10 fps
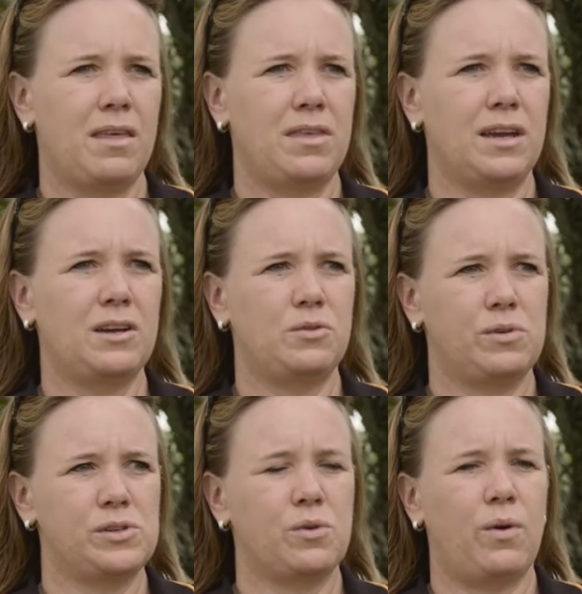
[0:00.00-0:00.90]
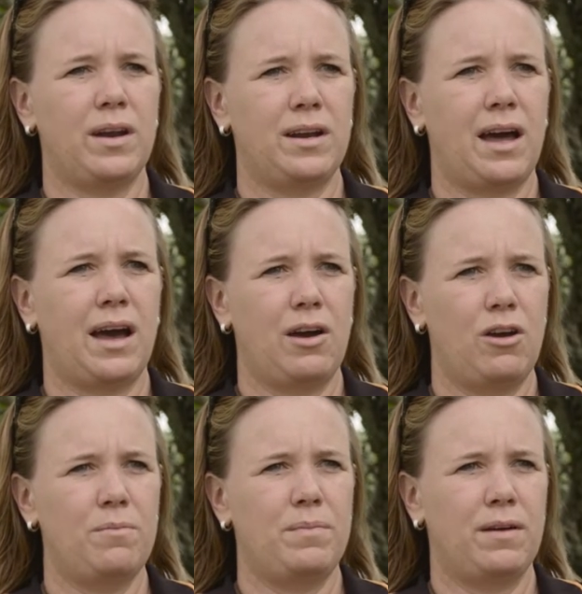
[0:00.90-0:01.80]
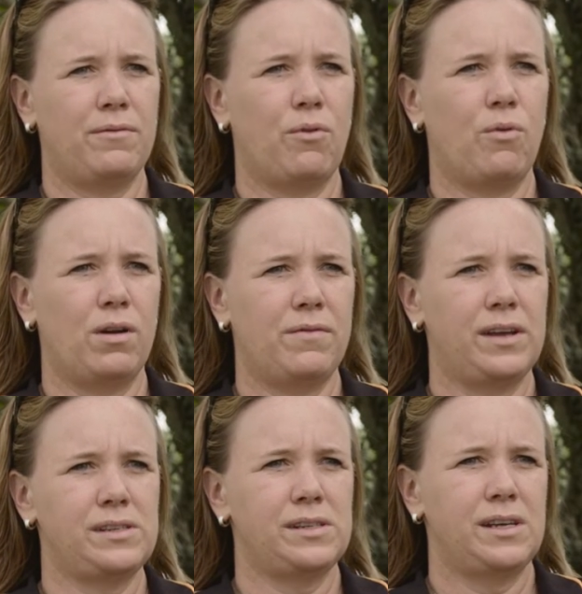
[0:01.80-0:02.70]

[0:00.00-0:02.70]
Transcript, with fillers: I think it was quite an eye-opener for all of us